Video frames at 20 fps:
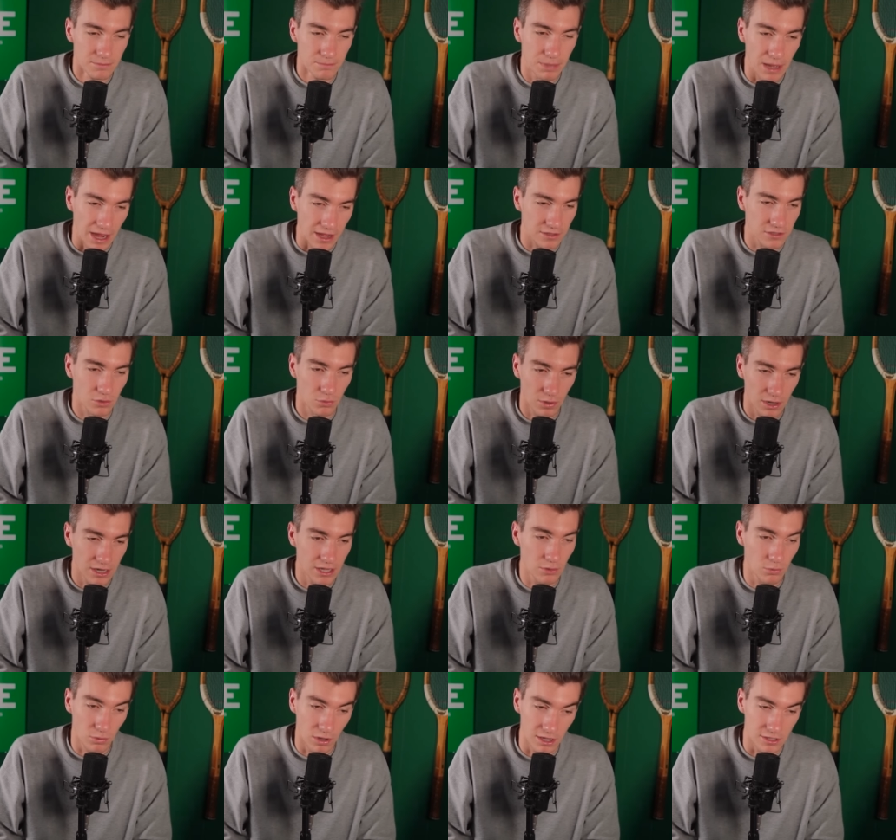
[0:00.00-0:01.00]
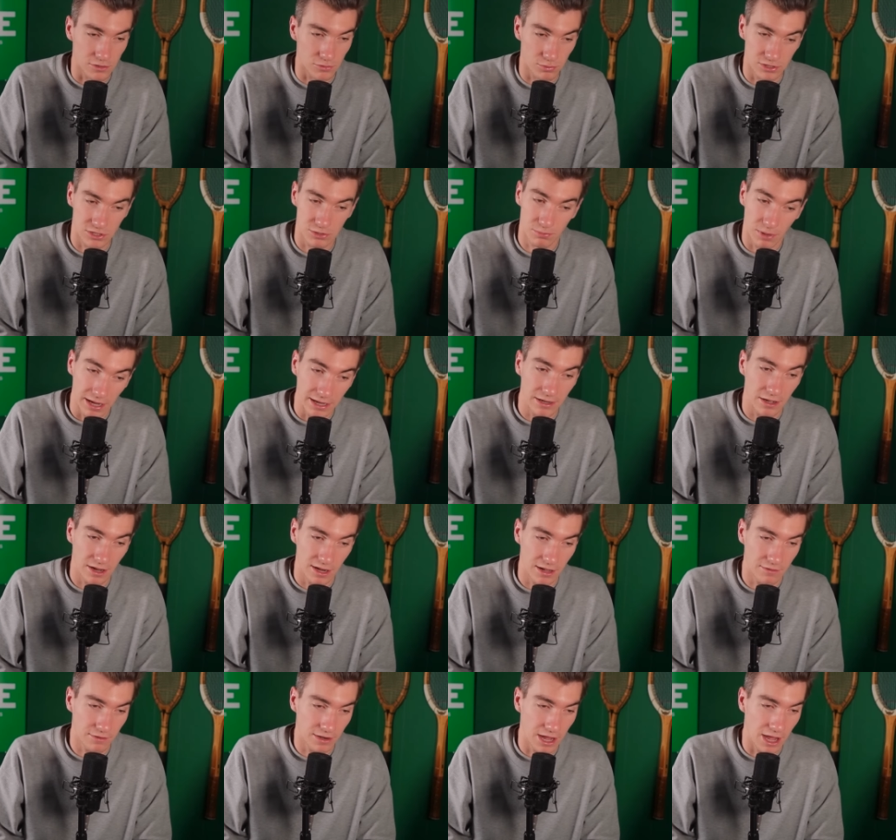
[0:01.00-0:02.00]
back to where he was, which might
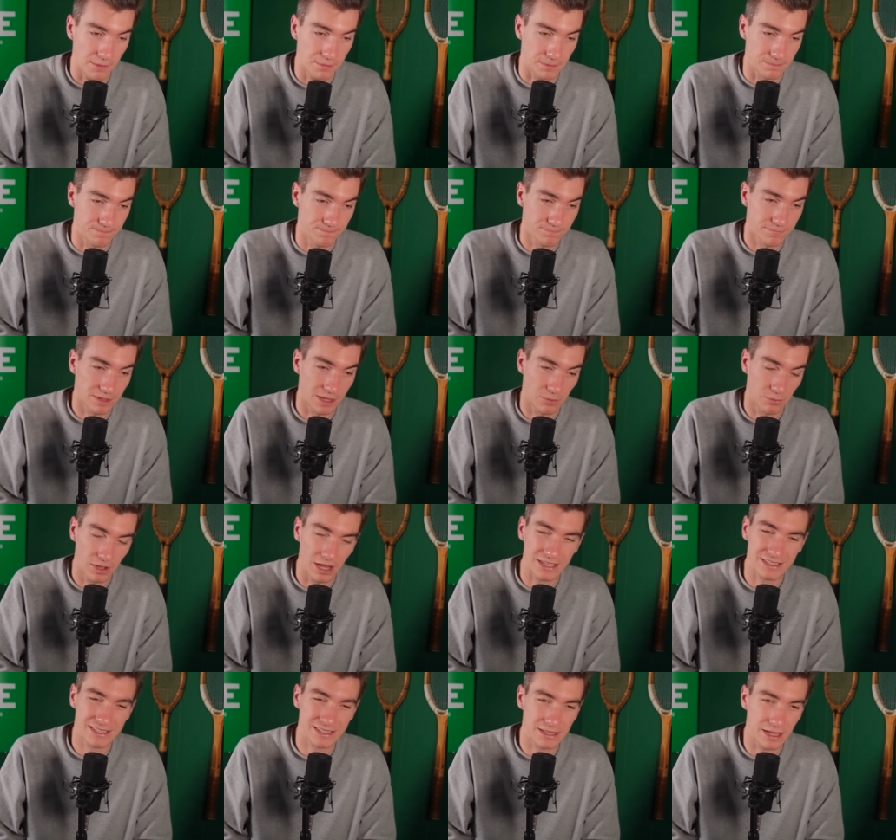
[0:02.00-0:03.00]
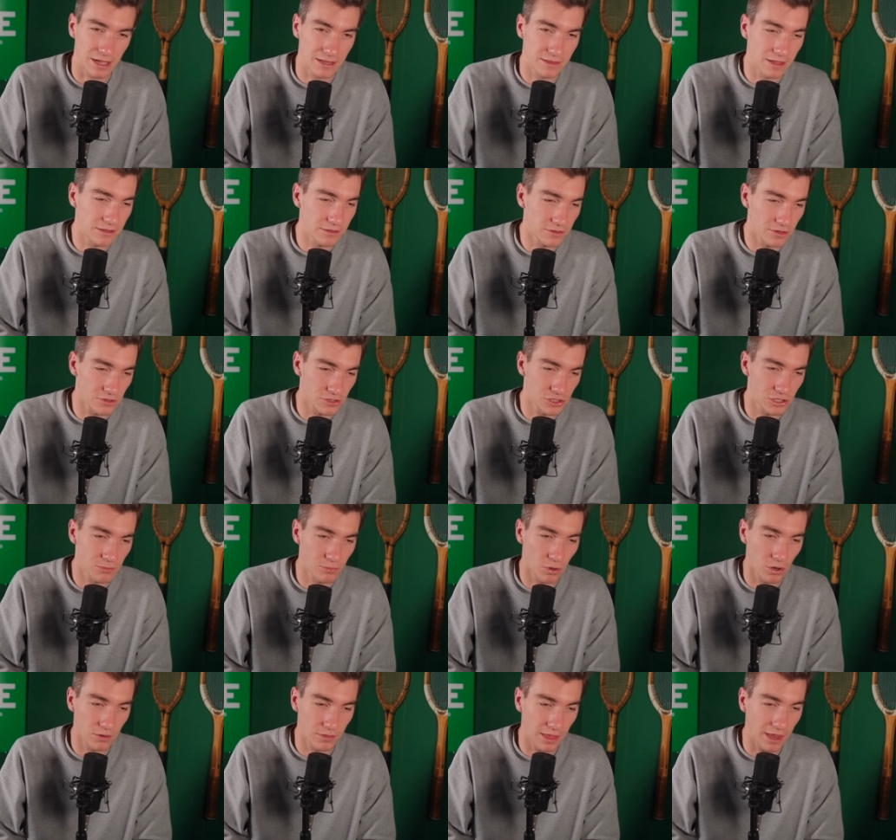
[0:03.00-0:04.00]
not ever happen. And then there's two
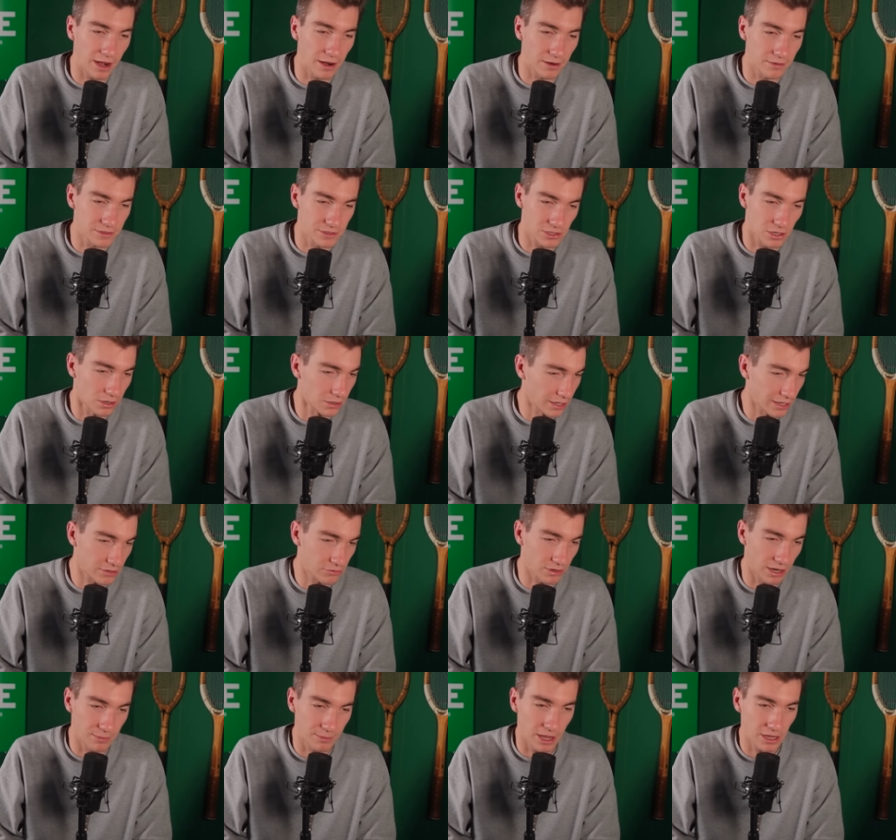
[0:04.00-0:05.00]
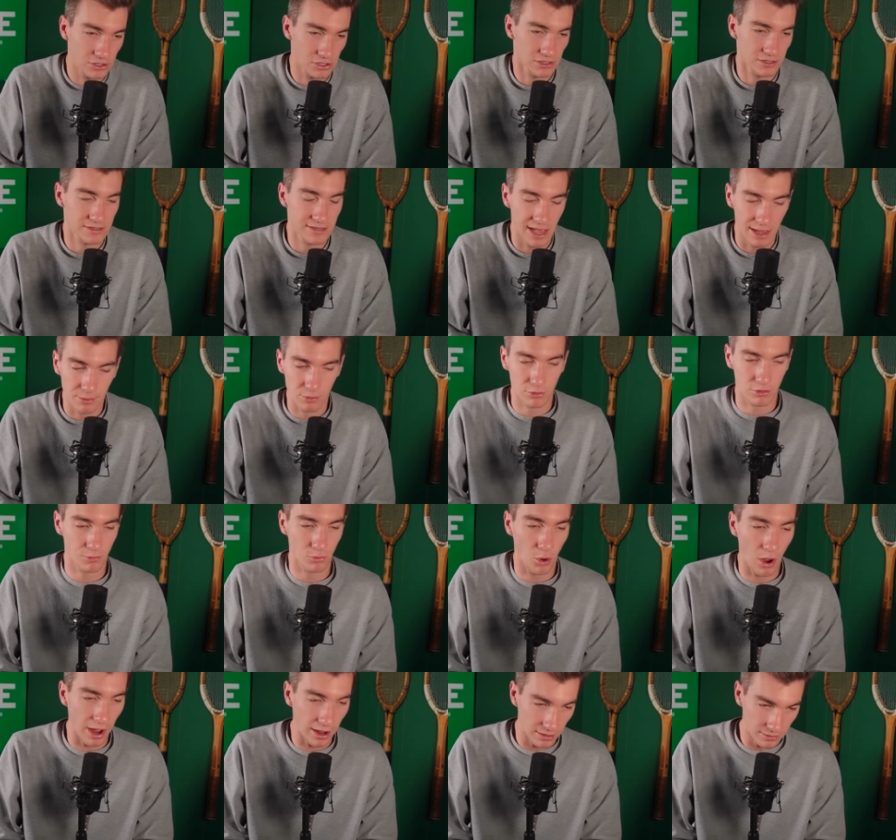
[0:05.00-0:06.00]
more that are like great matches. Sabi with
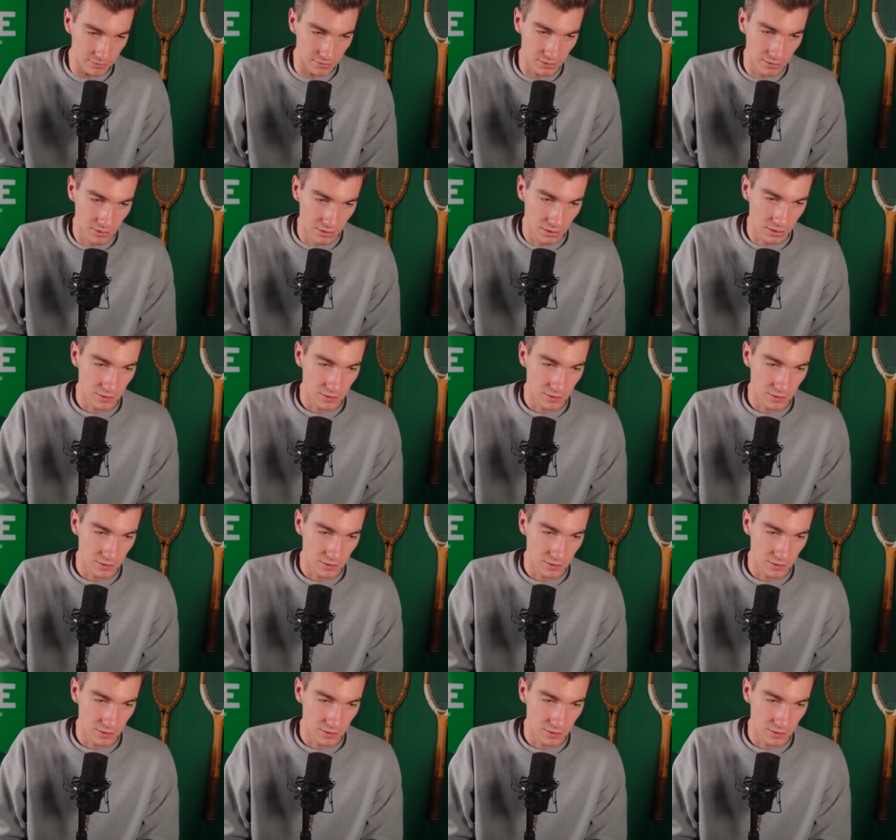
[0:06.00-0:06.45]
Wild